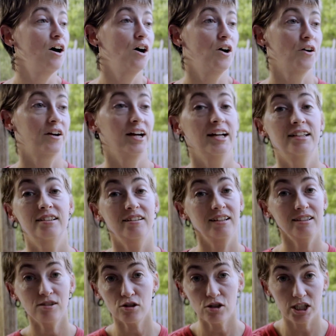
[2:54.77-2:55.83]
Okay, so
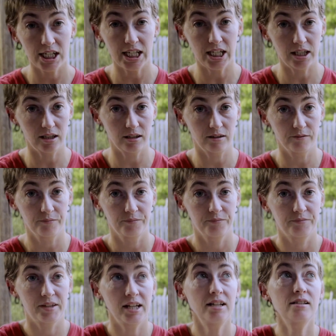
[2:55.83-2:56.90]
that's our tea.
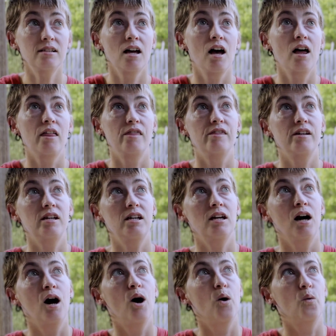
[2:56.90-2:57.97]
That is the
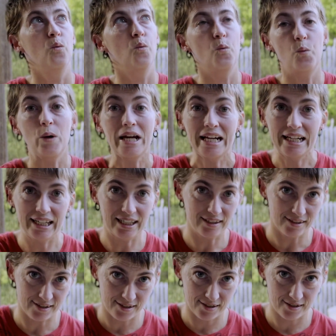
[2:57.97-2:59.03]

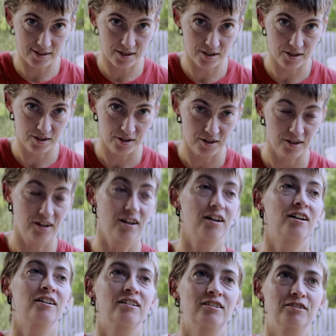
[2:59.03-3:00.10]
weakest
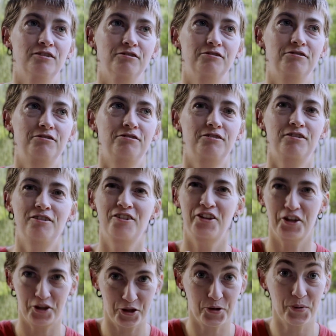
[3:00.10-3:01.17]
of the
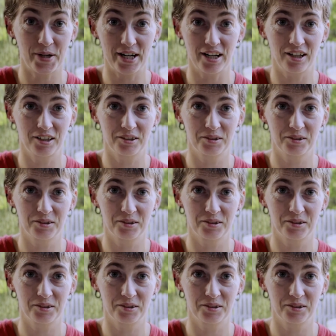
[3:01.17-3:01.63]
three.